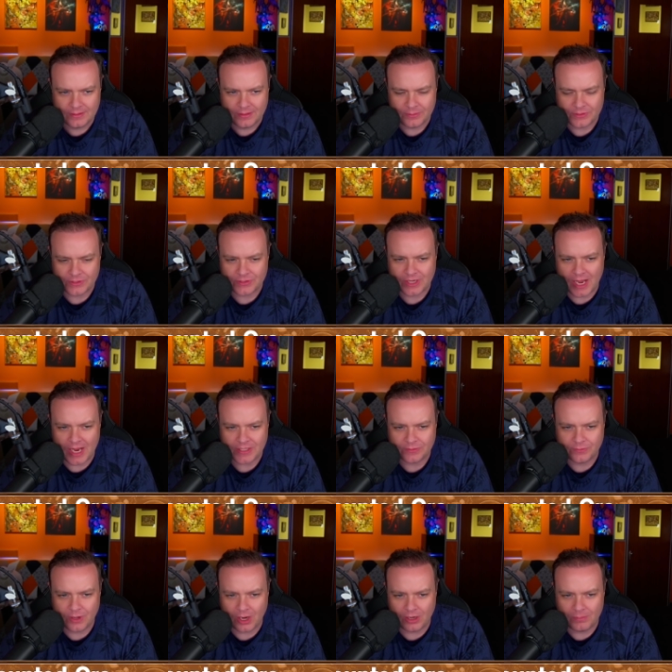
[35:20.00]
He was the size
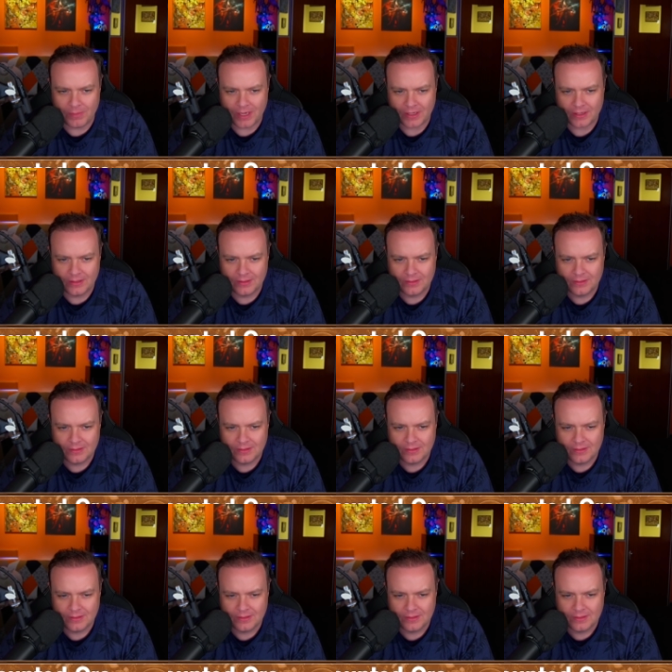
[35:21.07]
of Golomag.
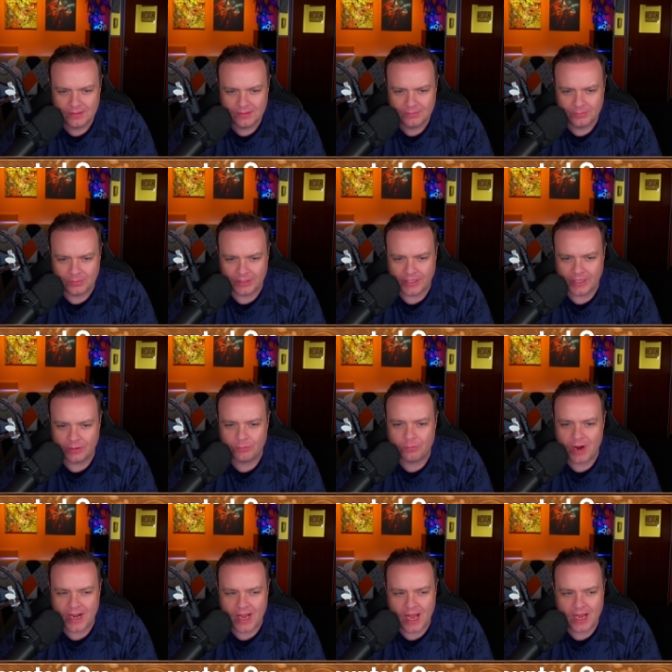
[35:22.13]
Bleeding
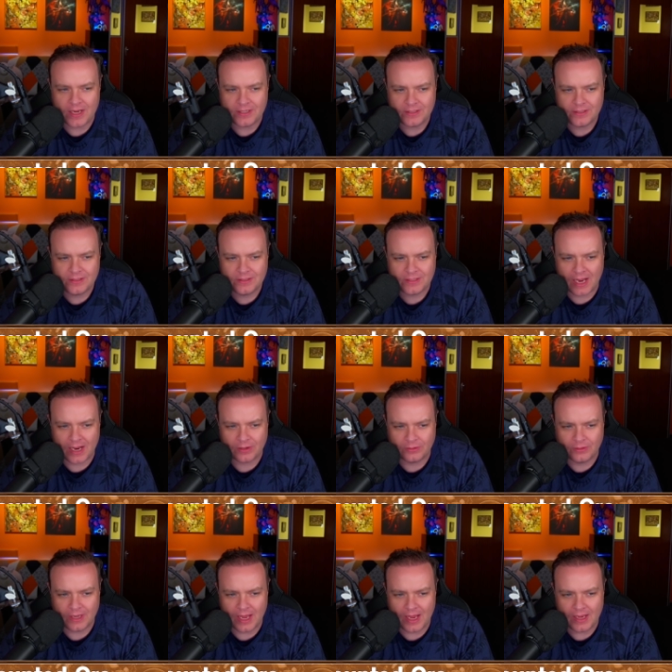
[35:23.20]
red eyes,
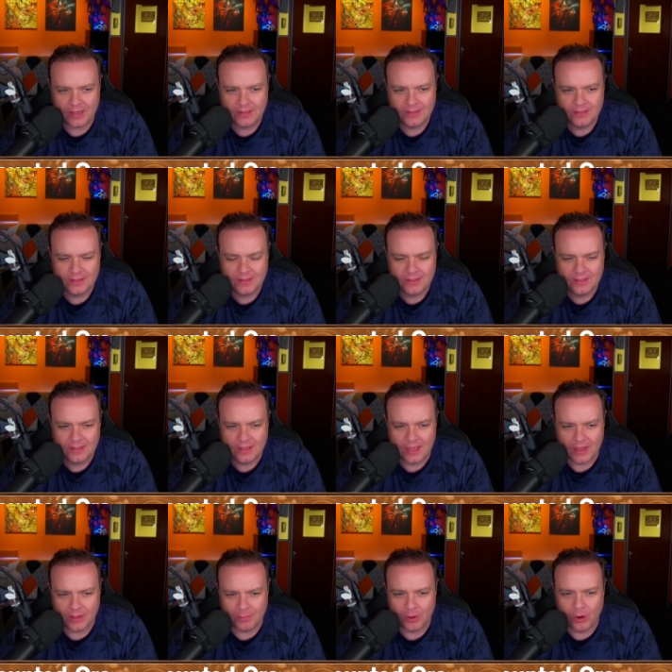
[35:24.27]
tangled hair.
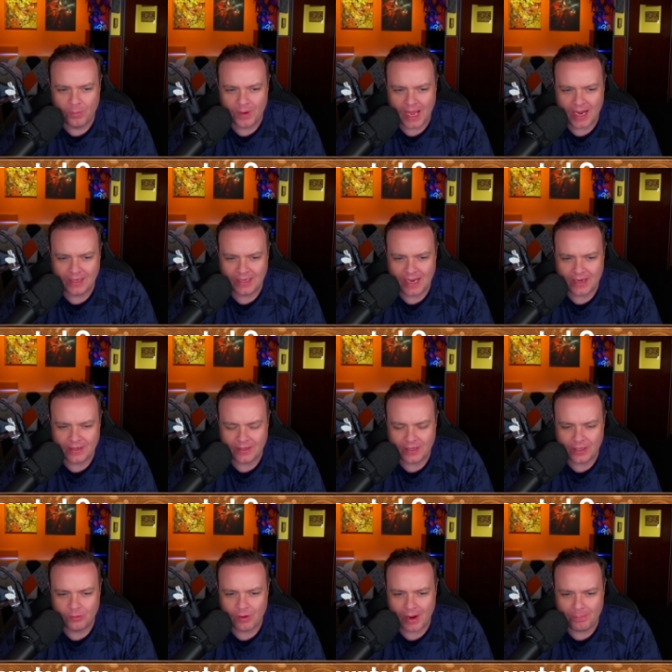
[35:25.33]
And the moment I landed,
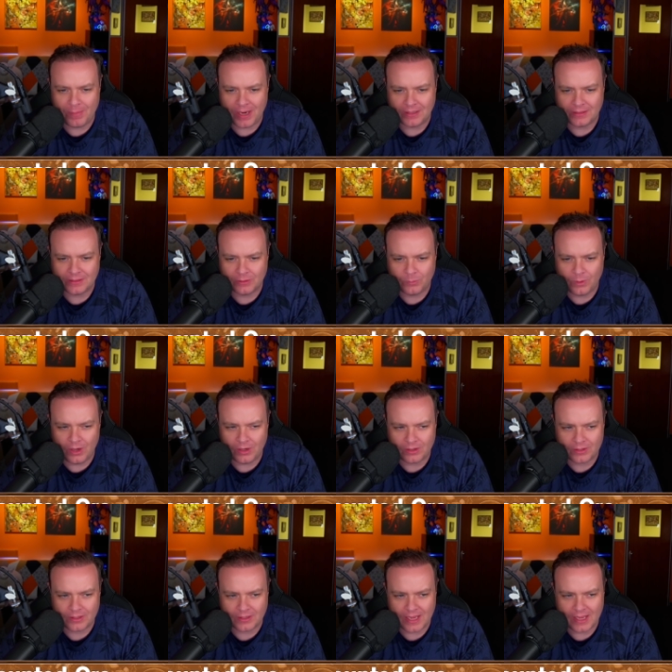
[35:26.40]
he grabbed my little
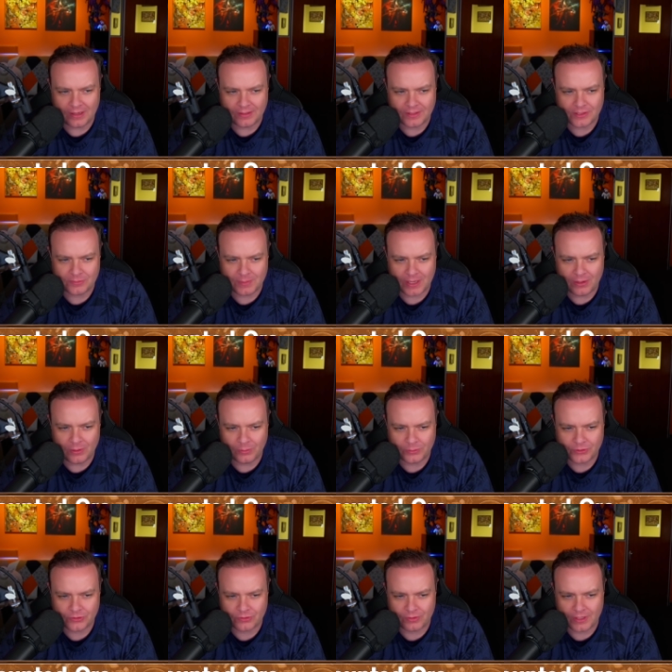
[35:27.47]
warlock and held it to my
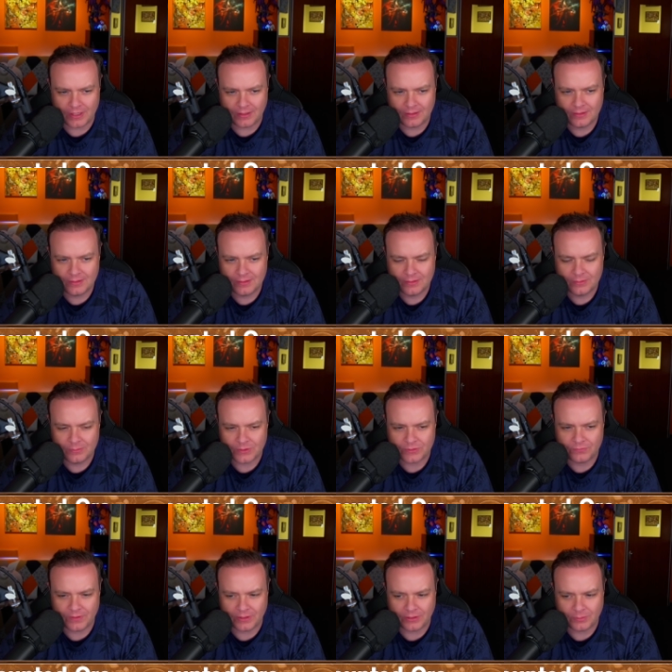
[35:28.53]
whole screen. Was
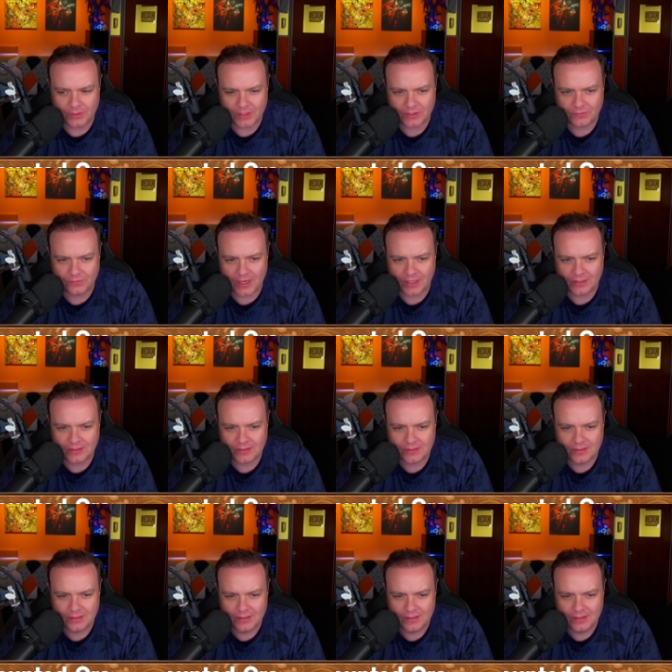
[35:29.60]
filled with his face.